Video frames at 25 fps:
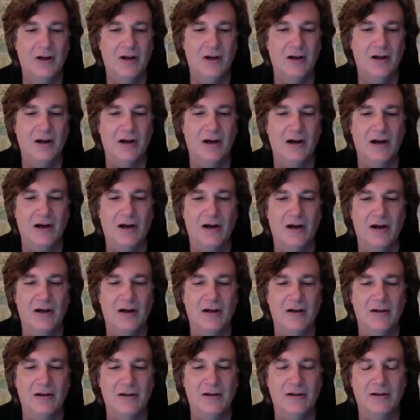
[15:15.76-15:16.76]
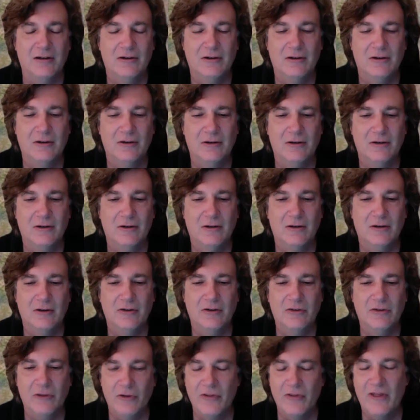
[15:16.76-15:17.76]
uh,
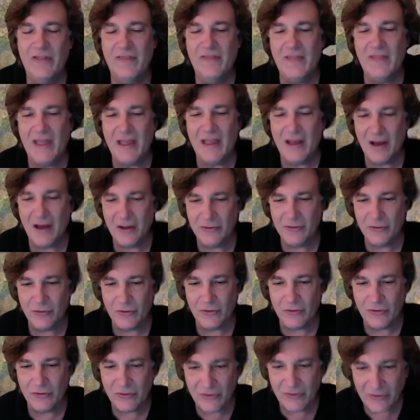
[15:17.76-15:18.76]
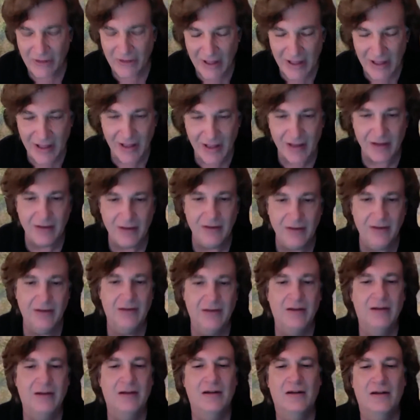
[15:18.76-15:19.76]
so that they understand
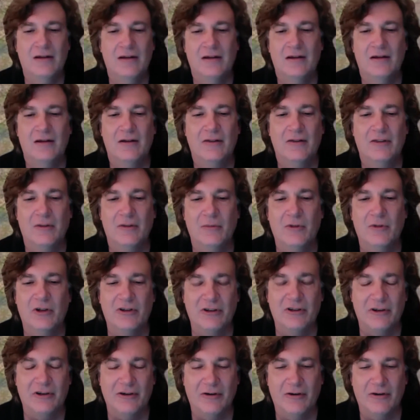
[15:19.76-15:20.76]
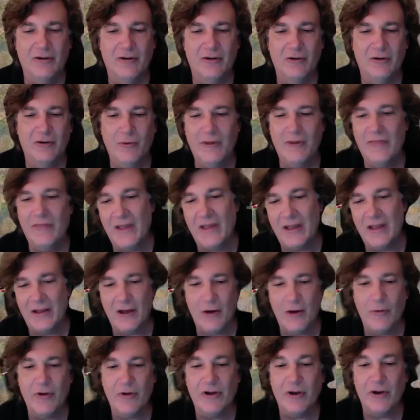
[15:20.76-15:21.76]
the material when they
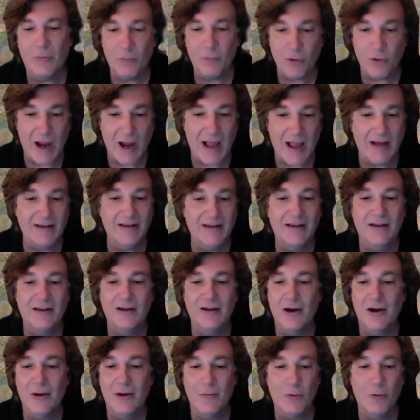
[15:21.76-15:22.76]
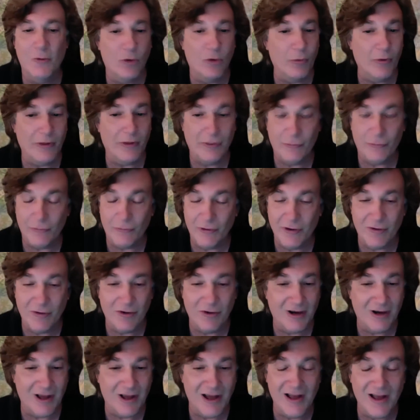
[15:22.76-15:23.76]
go into practicum or with real
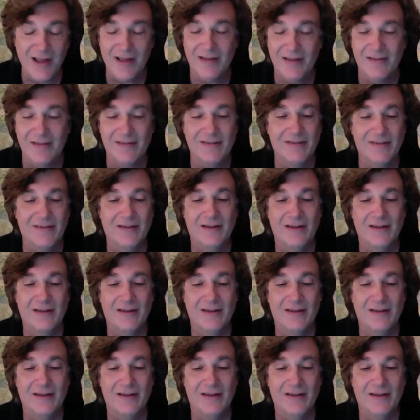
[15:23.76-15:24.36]
clients.